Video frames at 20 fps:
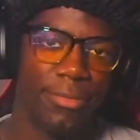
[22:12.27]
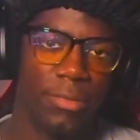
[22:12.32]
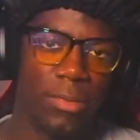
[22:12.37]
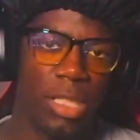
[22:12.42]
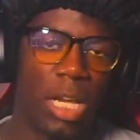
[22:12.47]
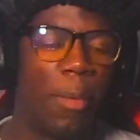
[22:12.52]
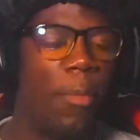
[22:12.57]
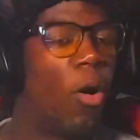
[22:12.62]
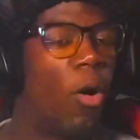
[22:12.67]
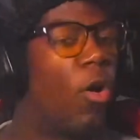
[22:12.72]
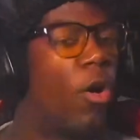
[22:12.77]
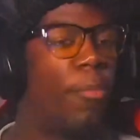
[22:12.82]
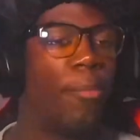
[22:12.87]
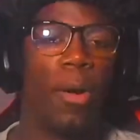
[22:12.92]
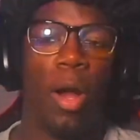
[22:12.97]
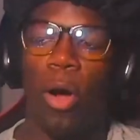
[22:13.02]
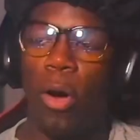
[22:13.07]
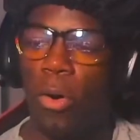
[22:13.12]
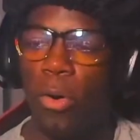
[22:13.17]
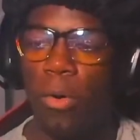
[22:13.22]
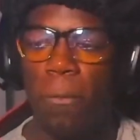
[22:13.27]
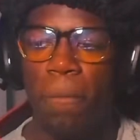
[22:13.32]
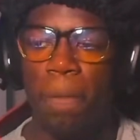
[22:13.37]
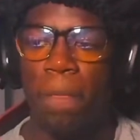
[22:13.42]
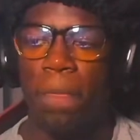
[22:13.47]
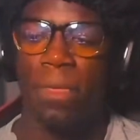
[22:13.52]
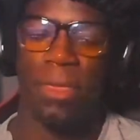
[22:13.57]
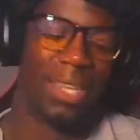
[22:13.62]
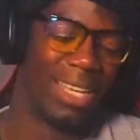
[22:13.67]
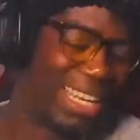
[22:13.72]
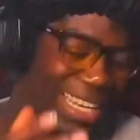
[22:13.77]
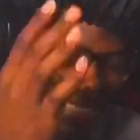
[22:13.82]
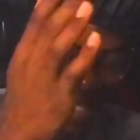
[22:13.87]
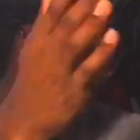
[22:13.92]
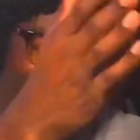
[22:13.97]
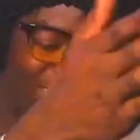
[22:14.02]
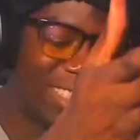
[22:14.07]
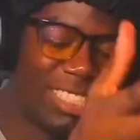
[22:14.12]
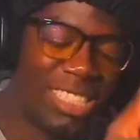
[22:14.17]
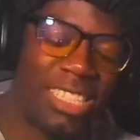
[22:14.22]
Come on, bro.
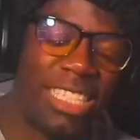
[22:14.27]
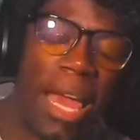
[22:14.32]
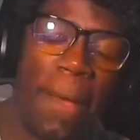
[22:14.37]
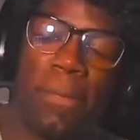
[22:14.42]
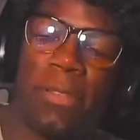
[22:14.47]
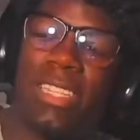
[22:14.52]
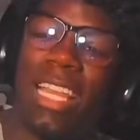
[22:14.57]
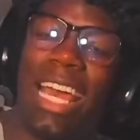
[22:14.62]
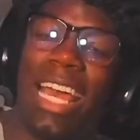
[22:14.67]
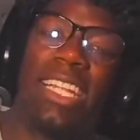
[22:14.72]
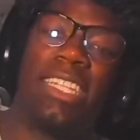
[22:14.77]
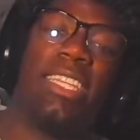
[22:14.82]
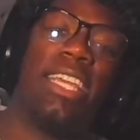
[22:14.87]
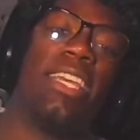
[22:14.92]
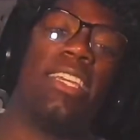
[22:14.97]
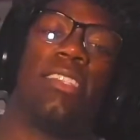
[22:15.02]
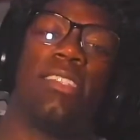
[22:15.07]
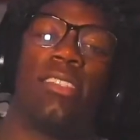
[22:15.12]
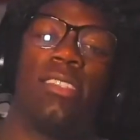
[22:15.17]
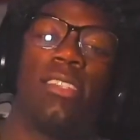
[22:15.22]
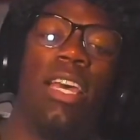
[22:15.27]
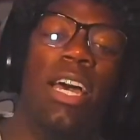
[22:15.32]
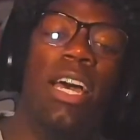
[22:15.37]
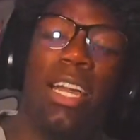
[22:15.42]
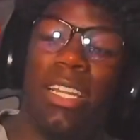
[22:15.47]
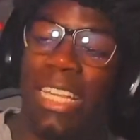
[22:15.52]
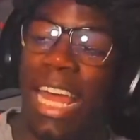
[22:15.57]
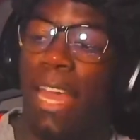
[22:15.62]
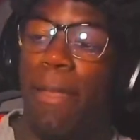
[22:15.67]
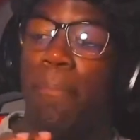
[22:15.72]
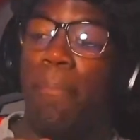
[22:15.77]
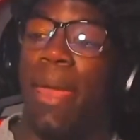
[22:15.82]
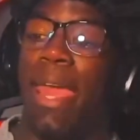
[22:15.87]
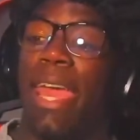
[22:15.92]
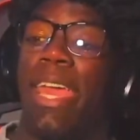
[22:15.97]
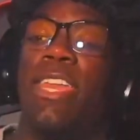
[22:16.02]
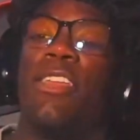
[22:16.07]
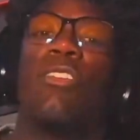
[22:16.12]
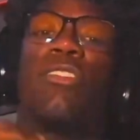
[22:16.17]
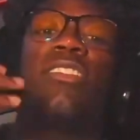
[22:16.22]
It's steps like this that
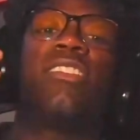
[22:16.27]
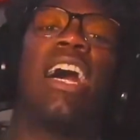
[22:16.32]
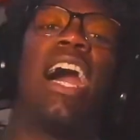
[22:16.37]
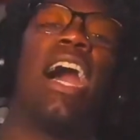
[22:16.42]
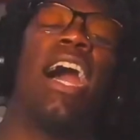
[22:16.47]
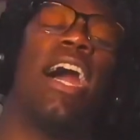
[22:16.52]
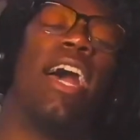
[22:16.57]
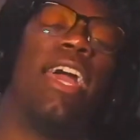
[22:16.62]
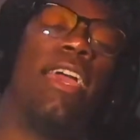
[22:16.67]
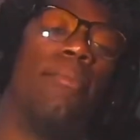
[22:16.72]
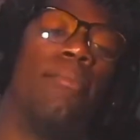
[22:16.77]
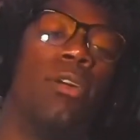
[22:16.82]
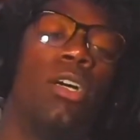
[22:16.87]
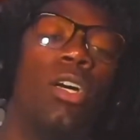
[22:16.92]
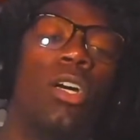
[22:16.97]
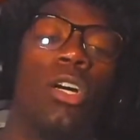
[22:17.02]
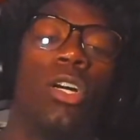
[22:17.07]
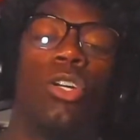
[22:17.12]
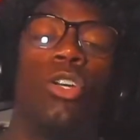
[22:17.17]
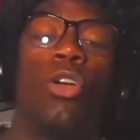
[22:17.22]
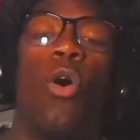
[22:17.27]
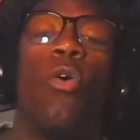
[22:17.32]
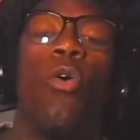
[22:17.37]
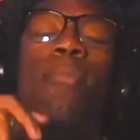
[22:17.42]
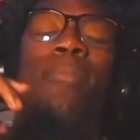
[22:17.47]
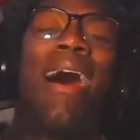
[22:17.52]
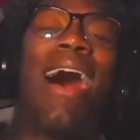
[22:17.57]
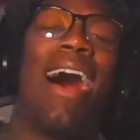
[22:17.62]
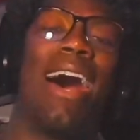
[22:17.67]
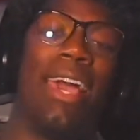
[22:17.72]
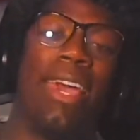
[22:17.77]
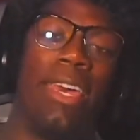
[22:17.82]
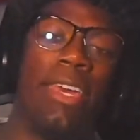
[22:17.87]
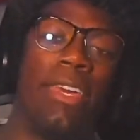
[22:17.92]
make your time go by.